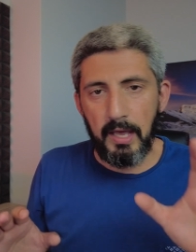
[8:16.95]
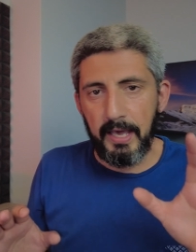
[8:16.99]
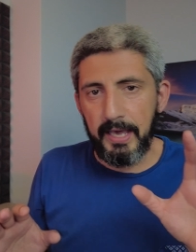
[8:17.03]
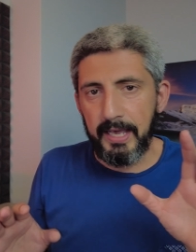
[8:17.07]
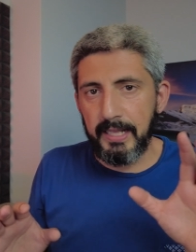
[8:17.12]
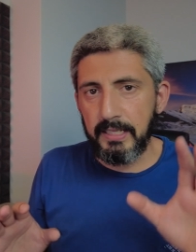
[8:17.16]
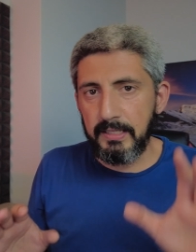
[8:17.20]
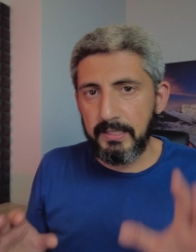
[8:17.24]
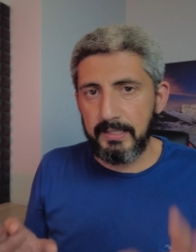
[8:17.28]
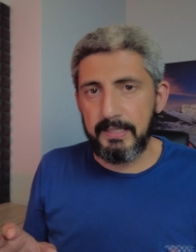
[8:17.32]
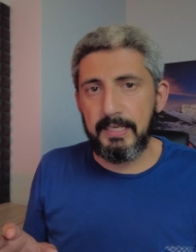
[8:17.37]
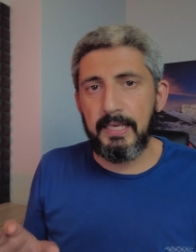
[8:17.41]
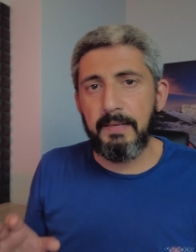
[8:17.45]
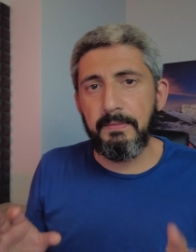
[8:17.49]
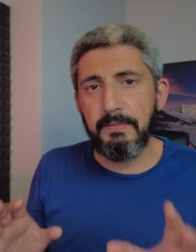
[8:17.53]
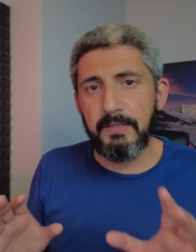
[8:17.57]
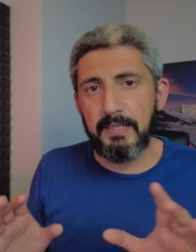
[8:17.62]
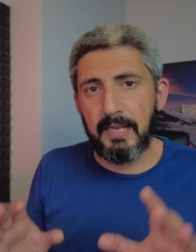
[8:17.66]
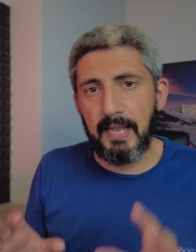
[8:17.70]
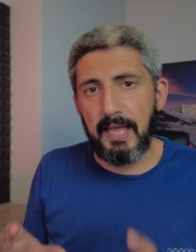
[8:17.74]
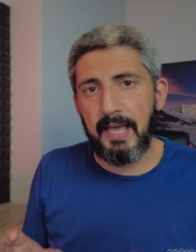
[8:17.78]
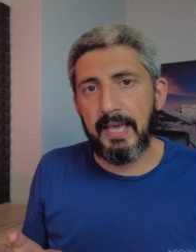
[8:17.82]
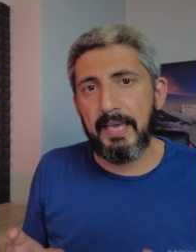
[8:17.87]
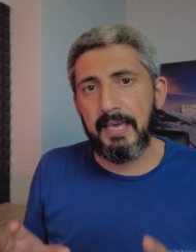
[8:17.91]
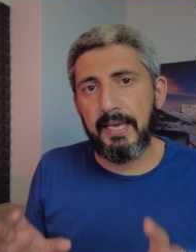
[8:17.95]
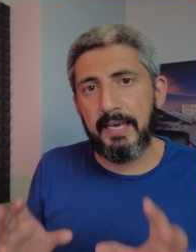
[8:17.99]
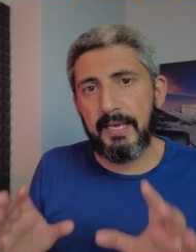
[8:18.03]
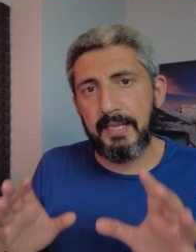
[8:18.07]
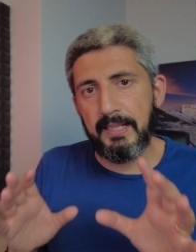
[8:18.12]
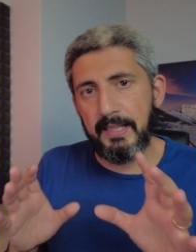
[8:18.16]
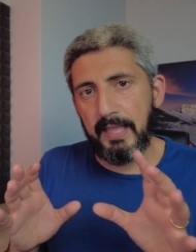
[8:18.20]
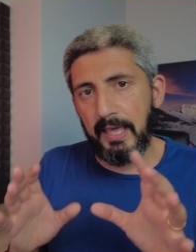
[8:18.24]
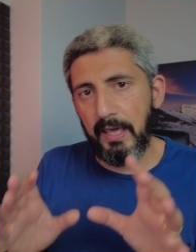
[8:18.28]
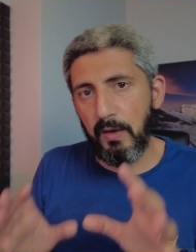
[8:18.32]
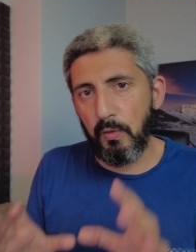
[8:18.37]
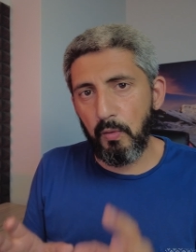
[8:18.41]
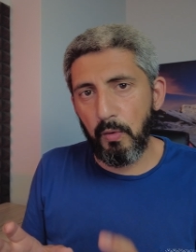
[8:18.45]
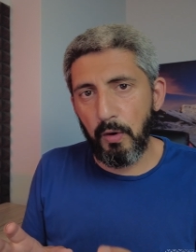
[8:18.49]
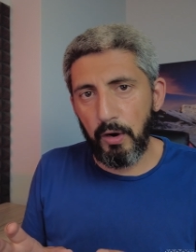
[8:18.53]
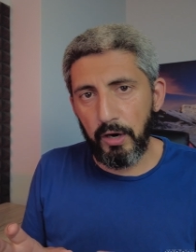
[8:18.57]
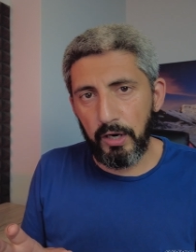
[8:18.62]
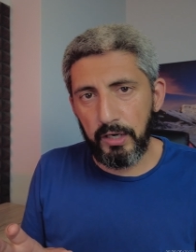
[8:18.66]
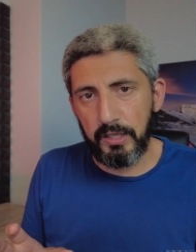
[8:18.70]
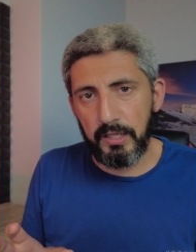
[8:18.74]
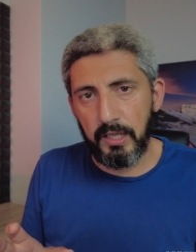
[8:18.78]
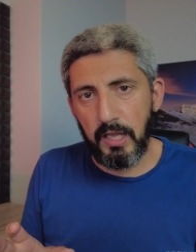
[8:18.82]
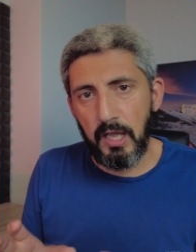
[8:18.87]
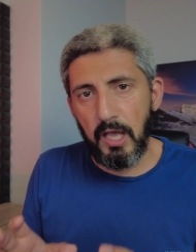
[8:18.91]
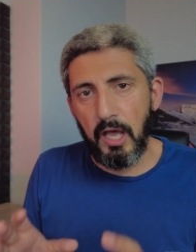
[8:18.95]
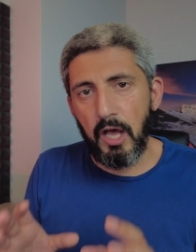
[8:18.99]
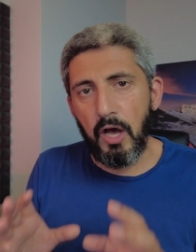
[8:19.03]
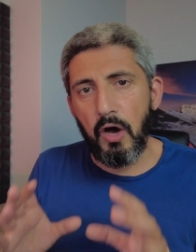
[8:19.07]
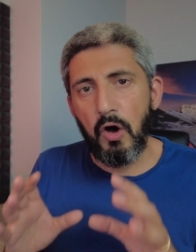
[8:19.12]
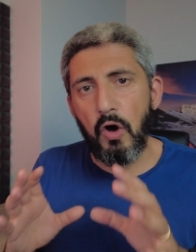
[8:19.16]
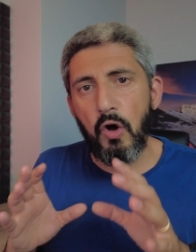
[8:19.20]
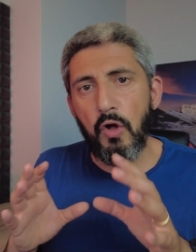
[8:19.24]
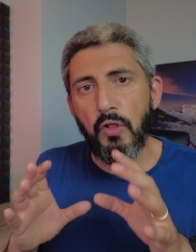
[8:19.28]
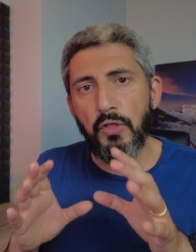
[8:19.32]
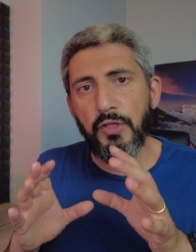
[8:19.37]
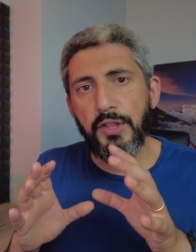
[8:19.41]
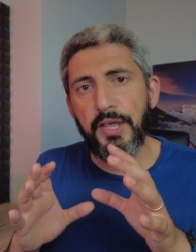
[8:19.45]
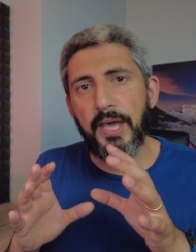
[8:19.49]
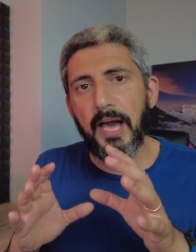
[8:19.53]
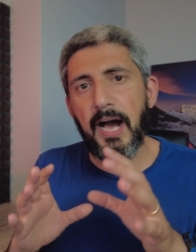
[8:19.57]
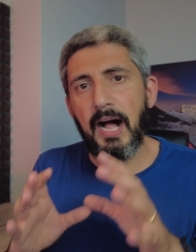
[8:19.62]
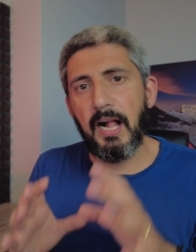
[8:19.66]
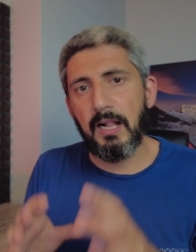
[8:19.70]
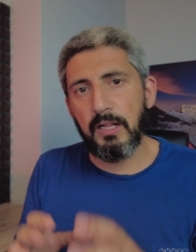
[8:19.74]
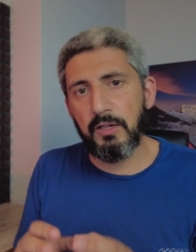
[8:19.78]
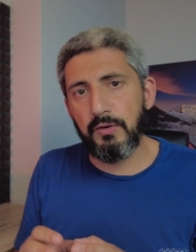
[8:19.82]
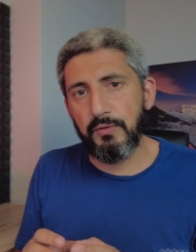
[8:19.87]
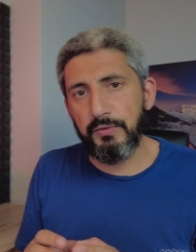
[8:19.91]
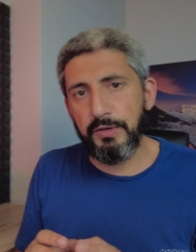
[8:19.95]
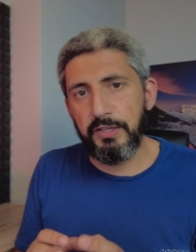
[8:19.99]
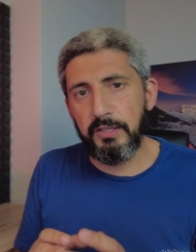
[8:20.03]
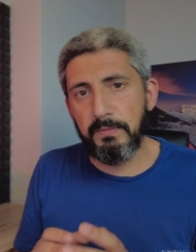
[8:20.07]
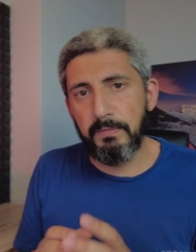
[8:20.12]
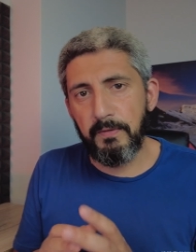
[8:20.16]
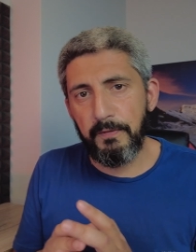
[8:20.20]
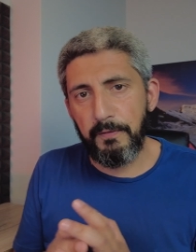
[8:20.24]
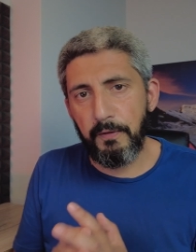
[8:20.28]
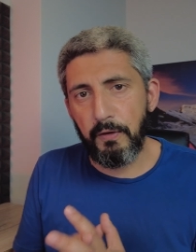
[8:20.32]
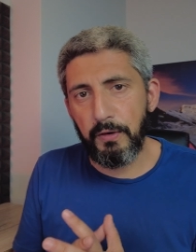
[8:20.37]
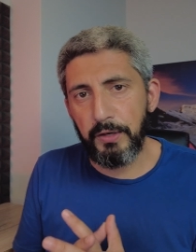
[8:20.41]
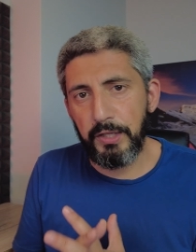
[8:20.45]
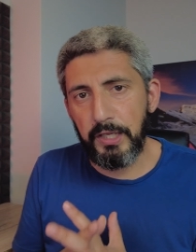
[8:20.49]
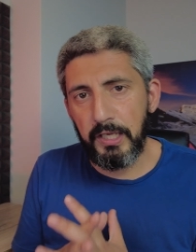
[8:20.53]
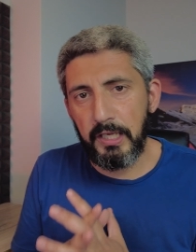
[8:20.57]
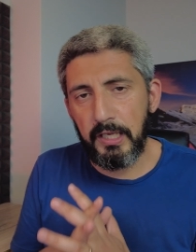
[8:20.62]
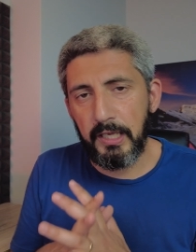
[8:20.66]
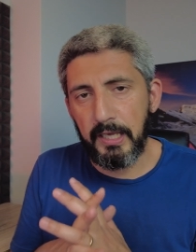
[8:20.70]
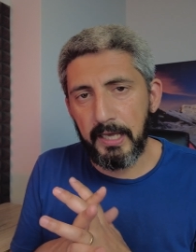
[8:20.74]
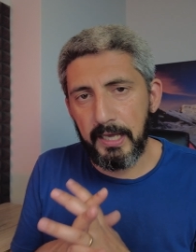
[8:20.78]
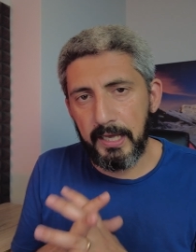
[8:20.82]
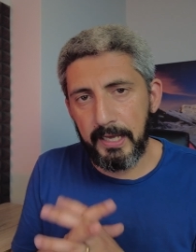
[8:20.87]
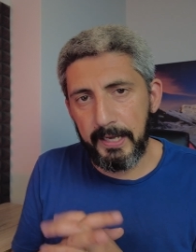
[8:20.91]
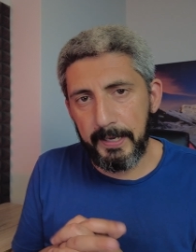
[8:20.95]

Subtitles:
It seems like they worked on the algorithm for the